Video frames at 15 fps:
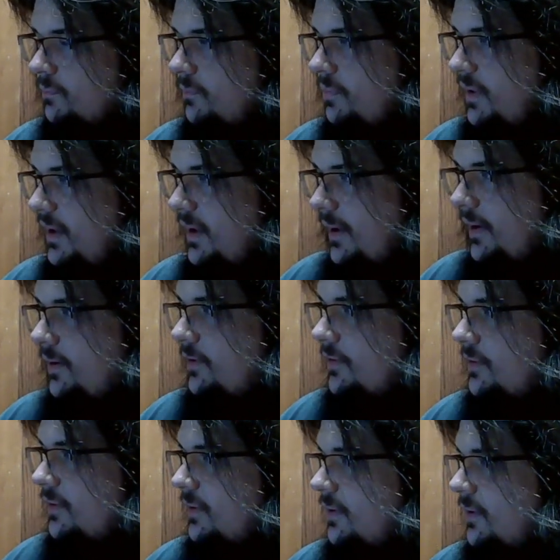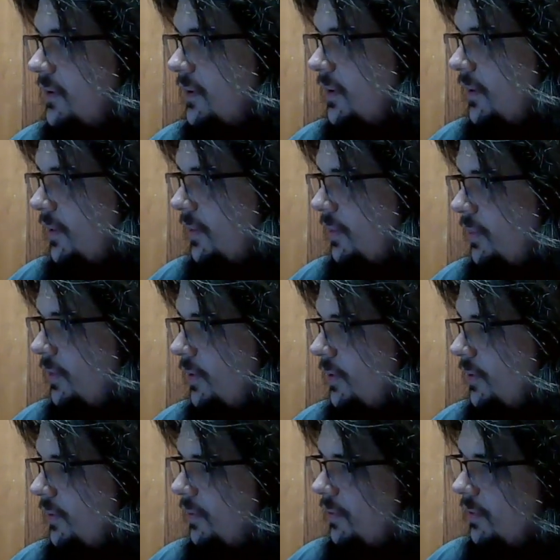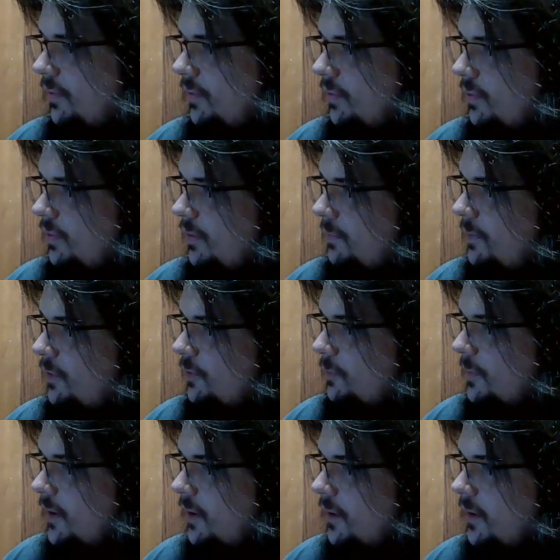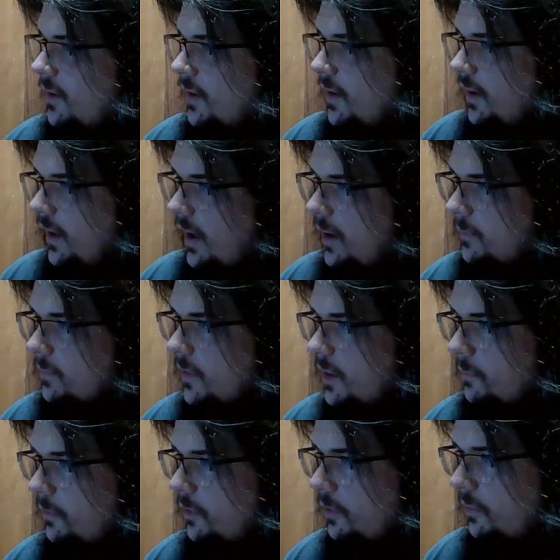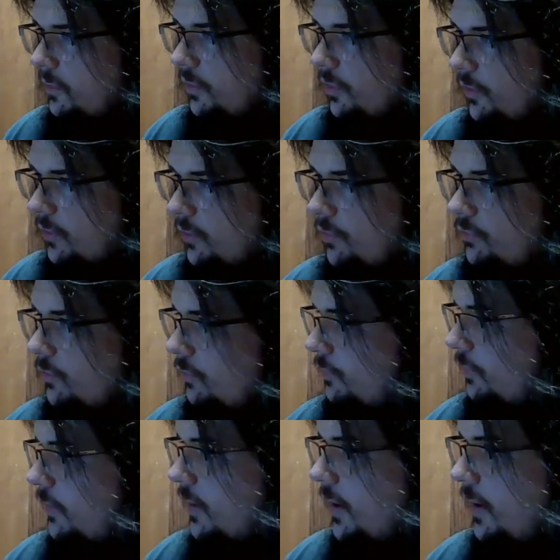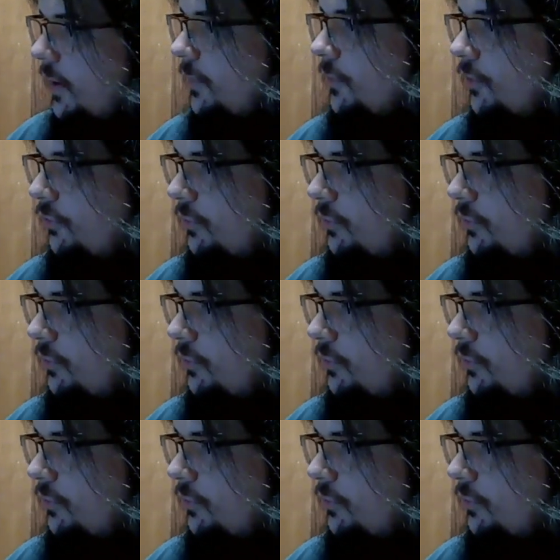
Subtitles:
beat the Polar Bear. Yeah, I'm gonna go with Augusto Sakai on this